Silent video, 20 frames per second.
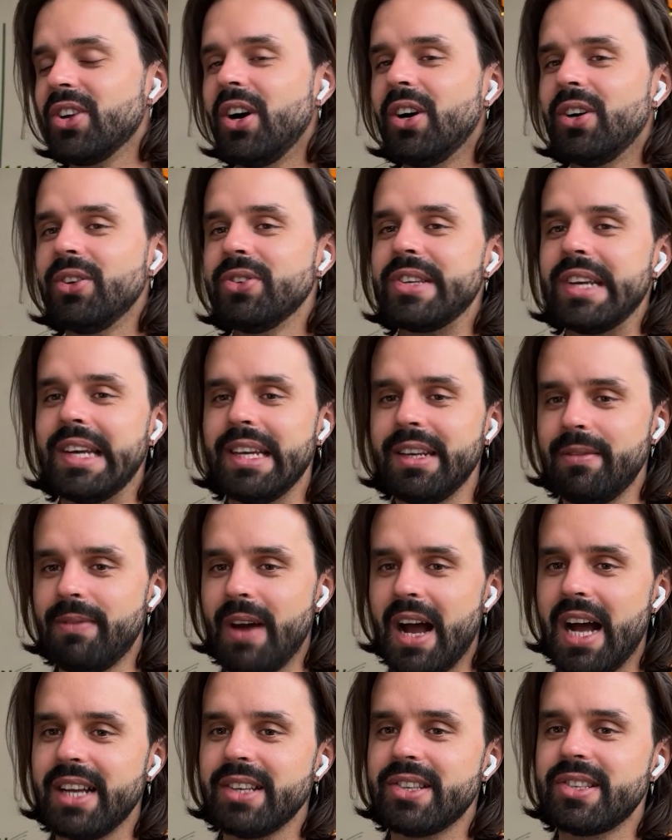don't
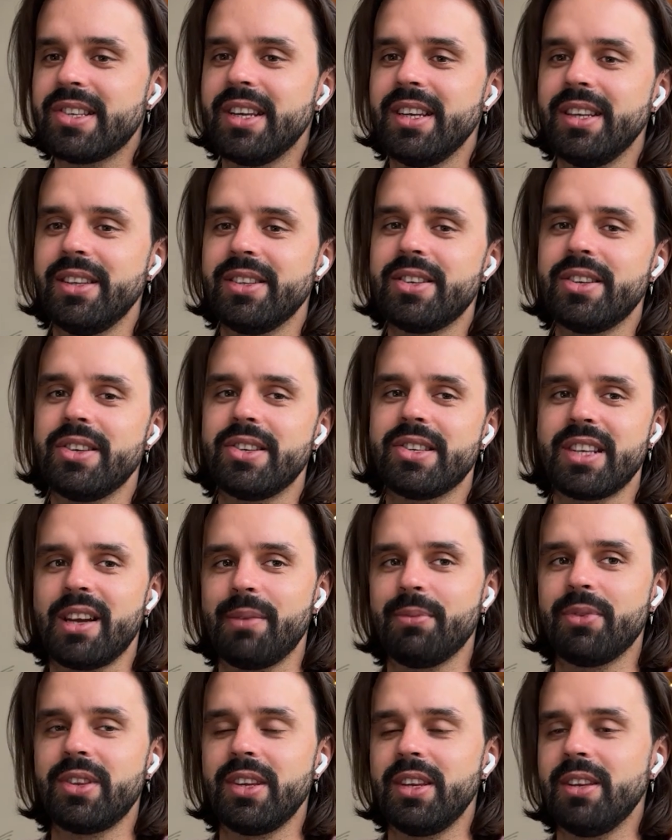invest into
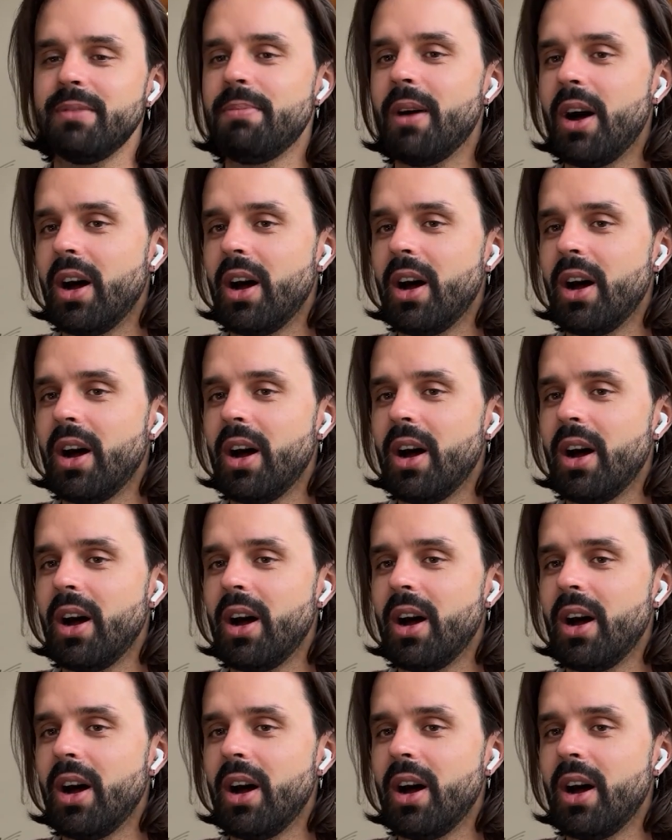something